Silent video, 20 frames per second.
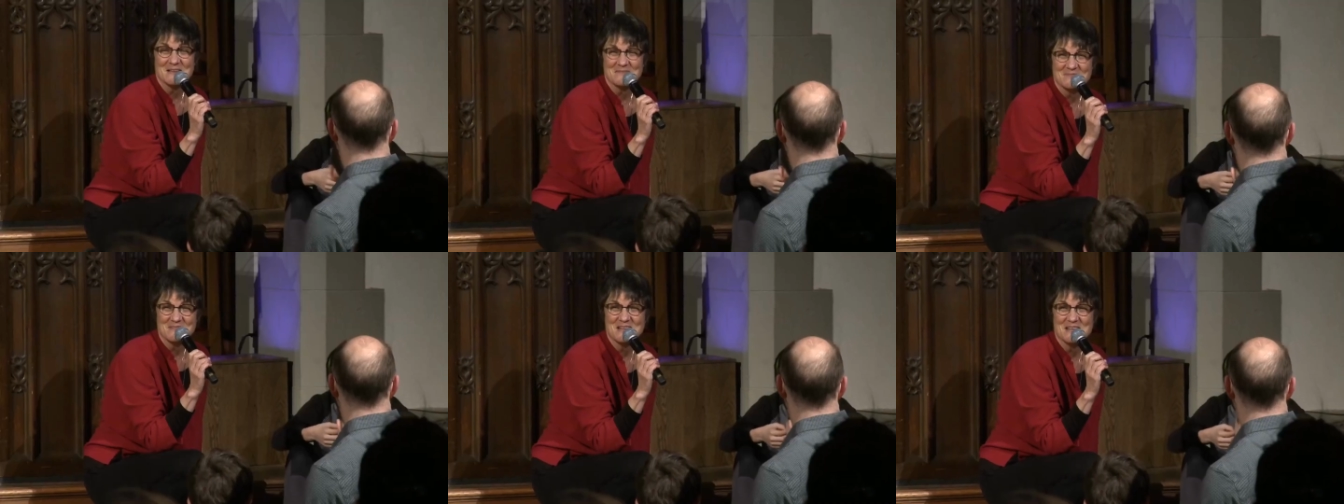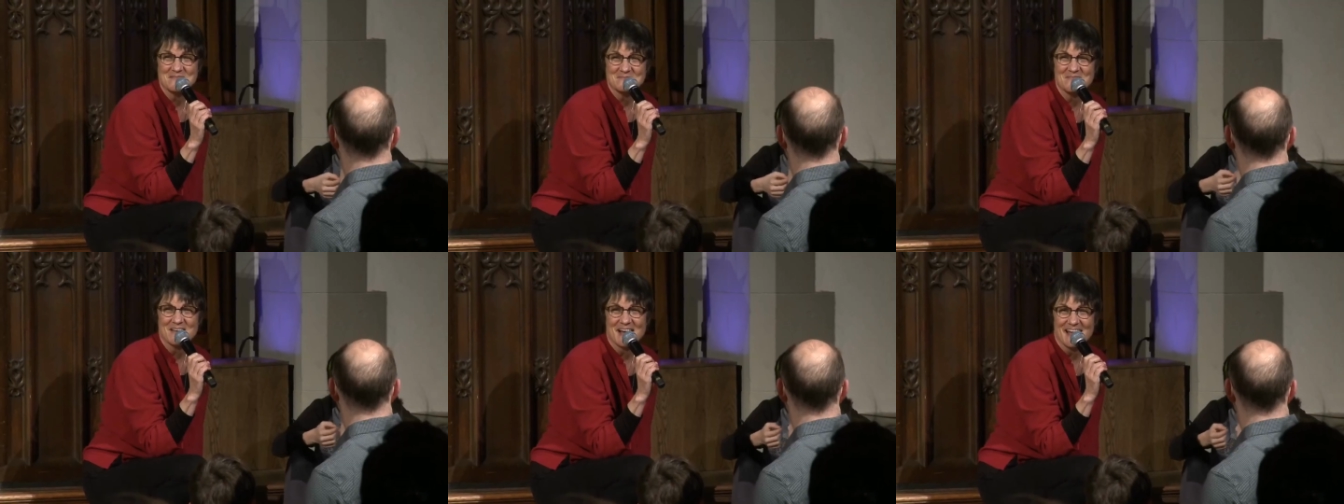what I
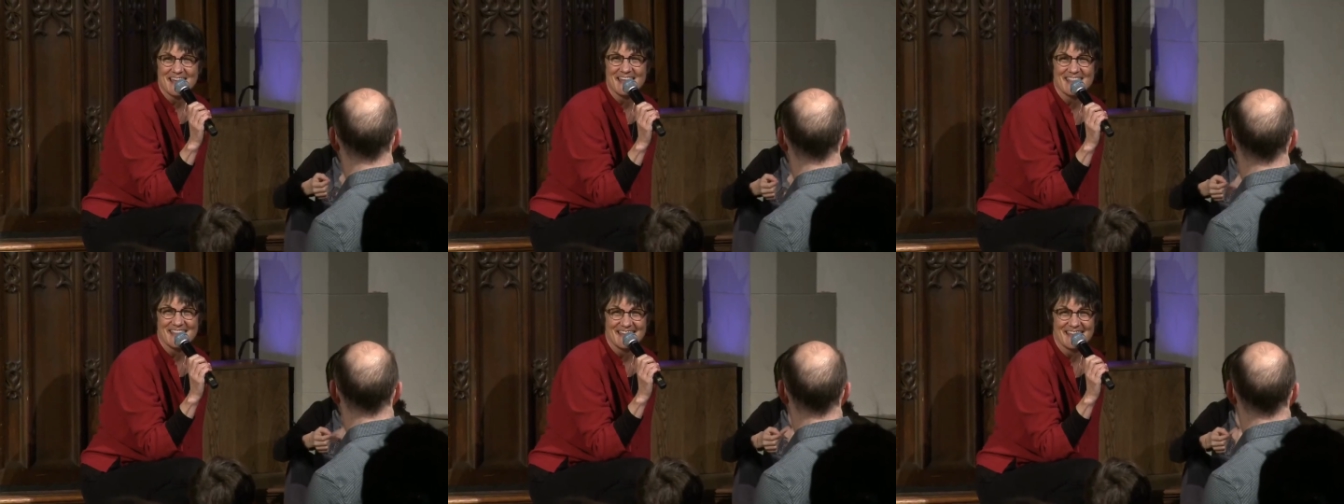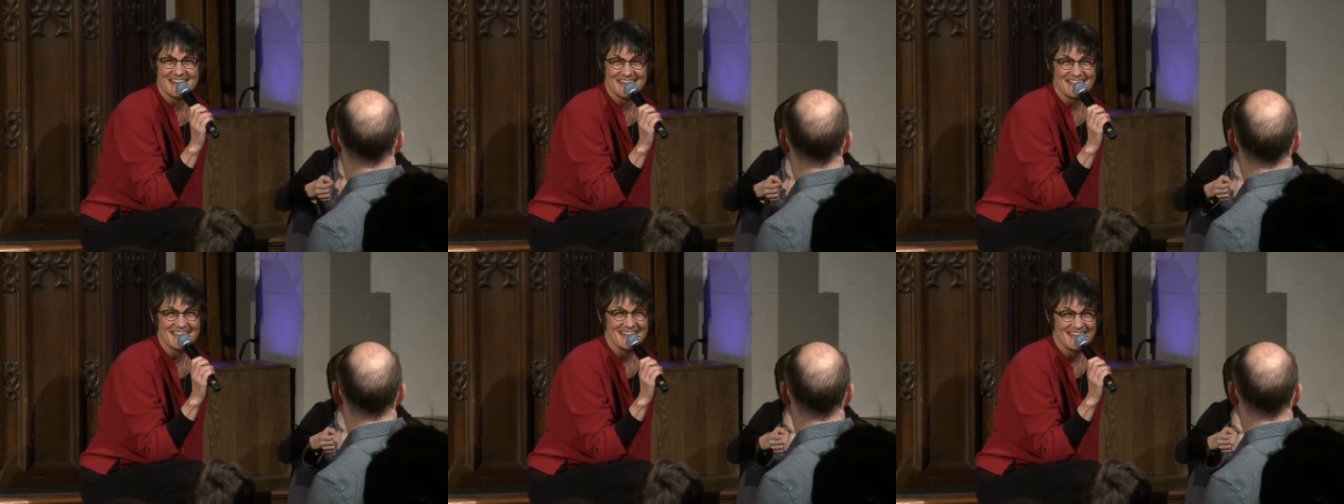mean by
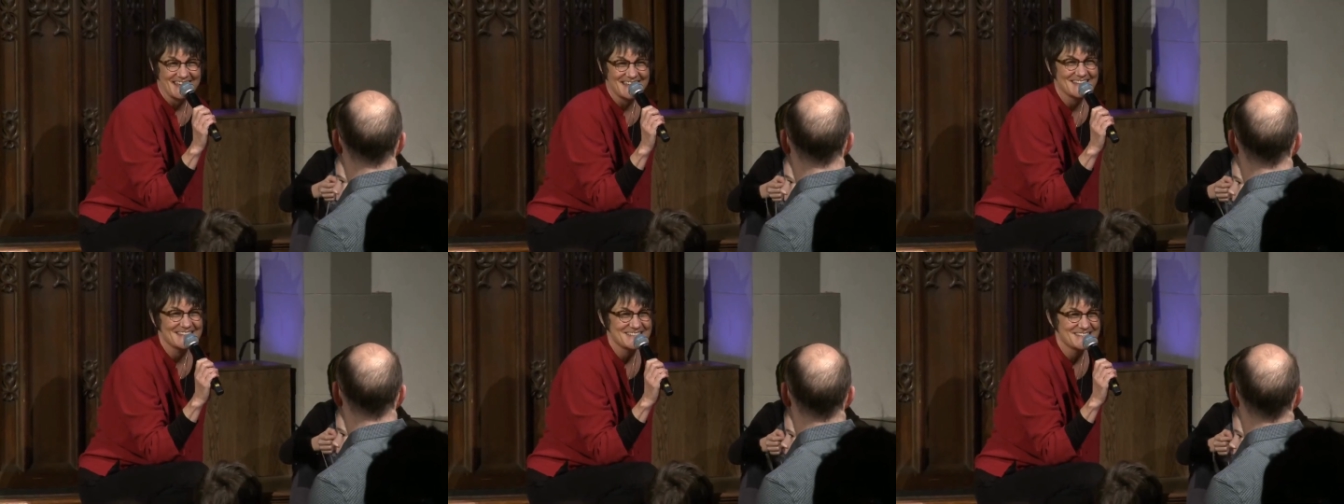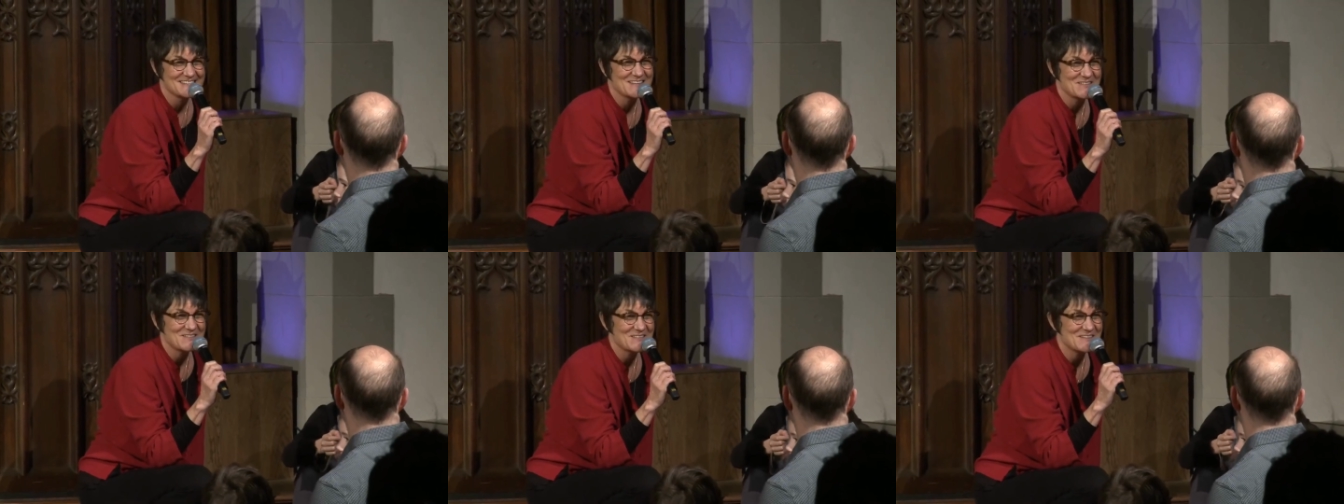the, the kids
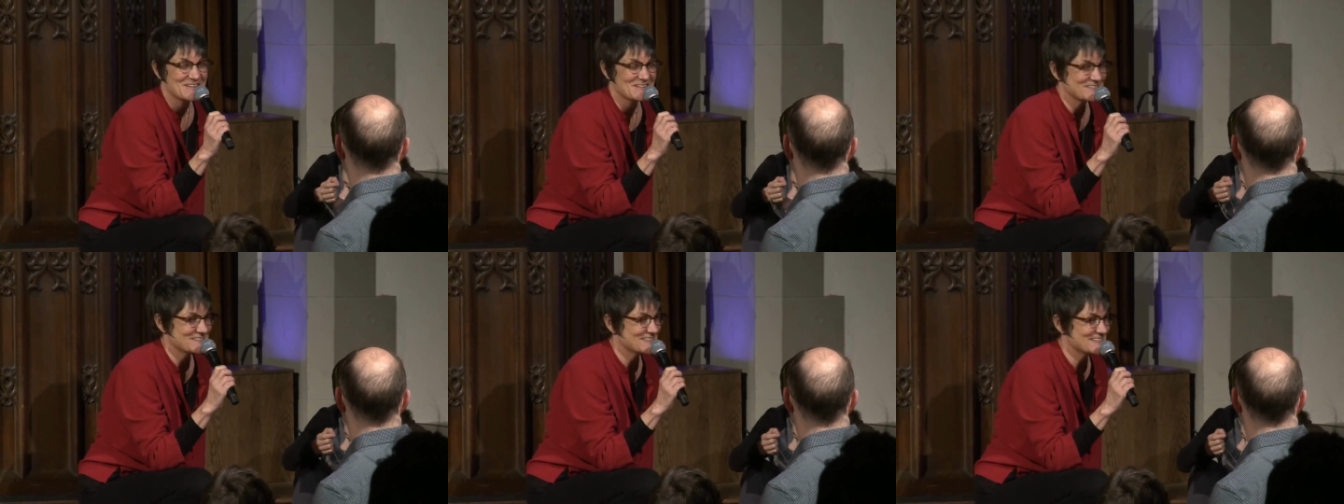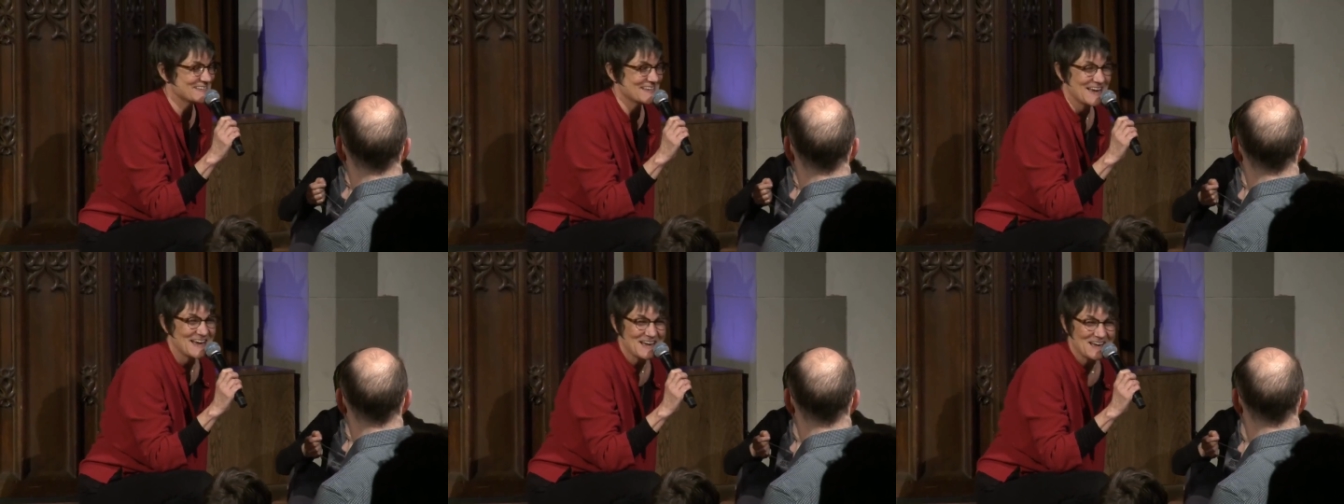know their
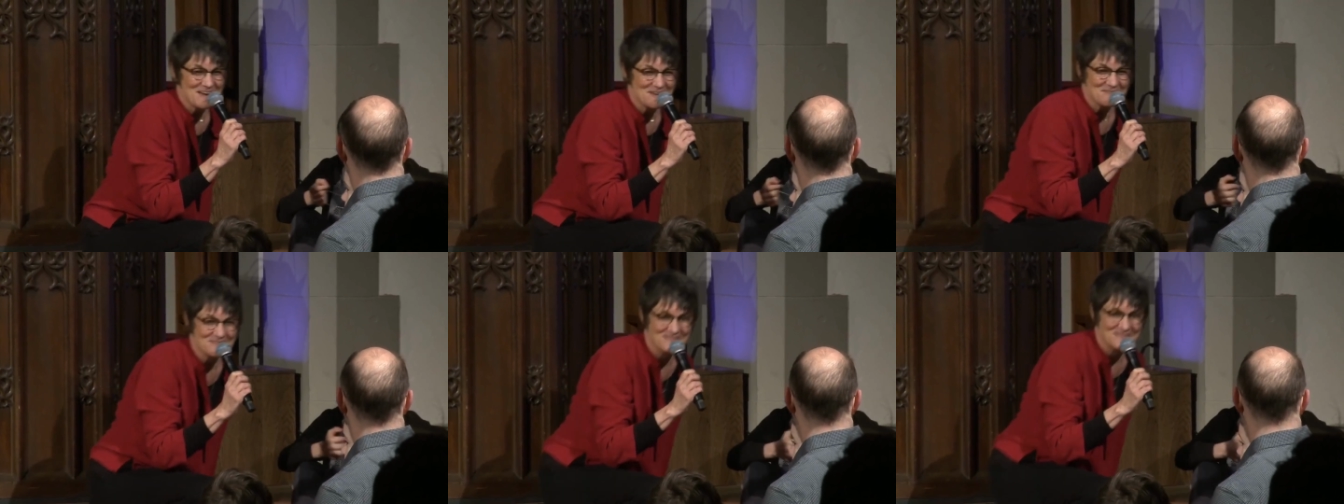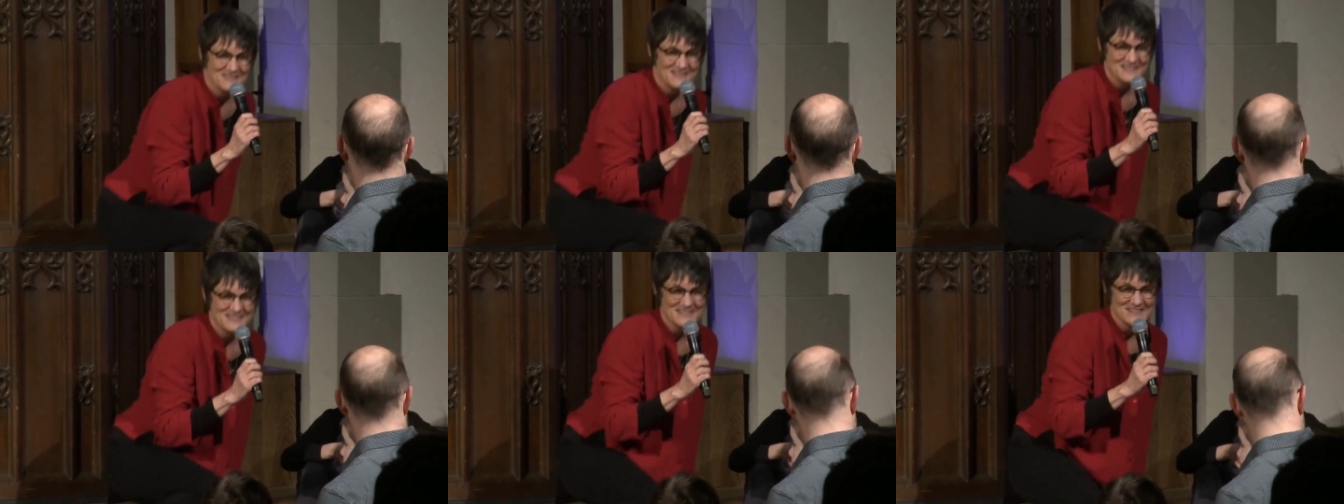
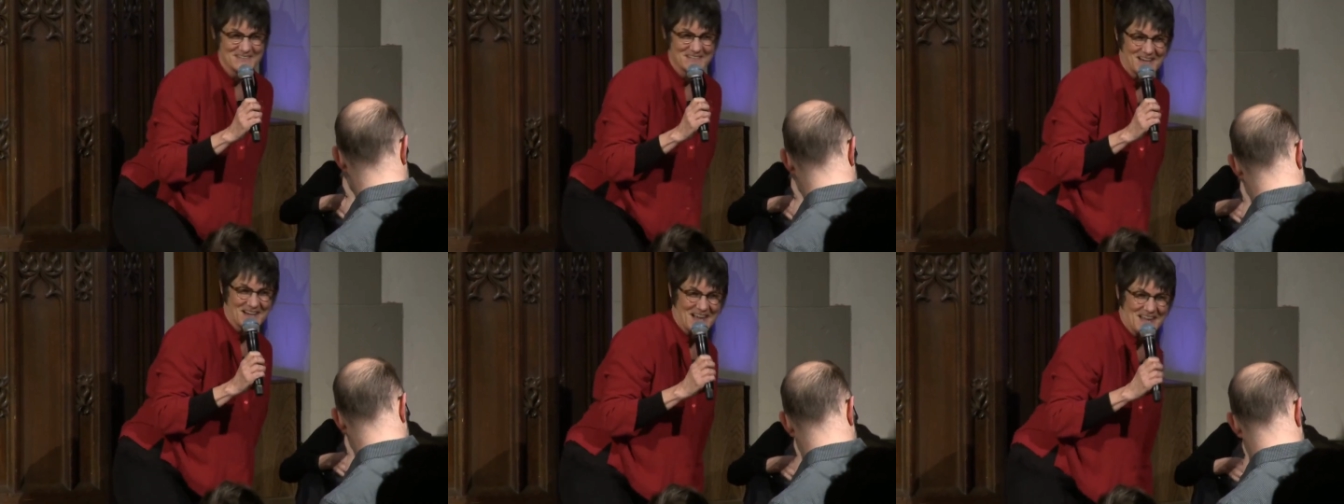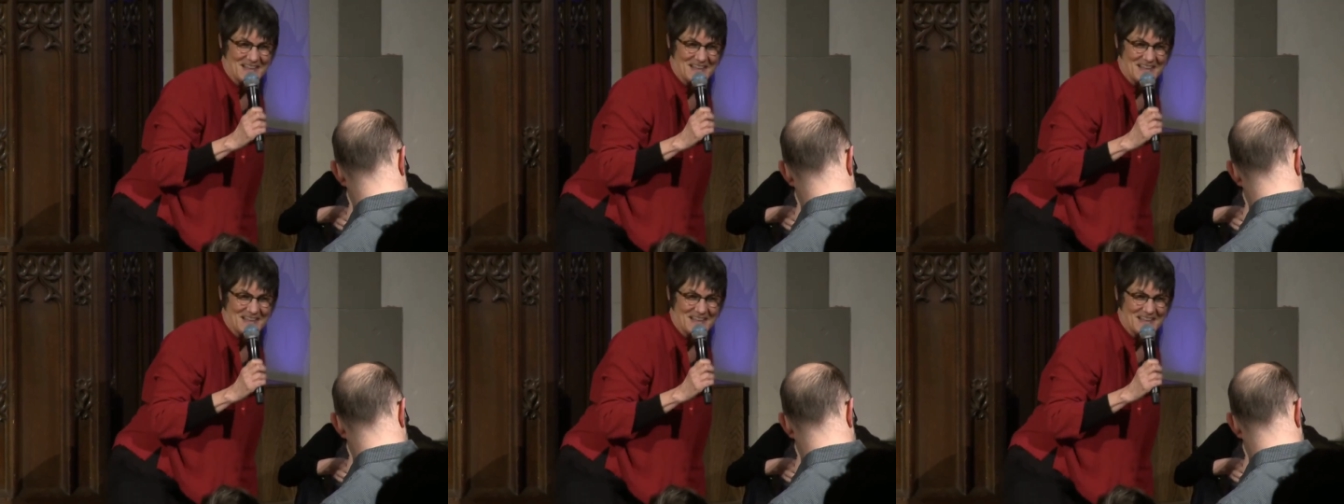stuff. Do you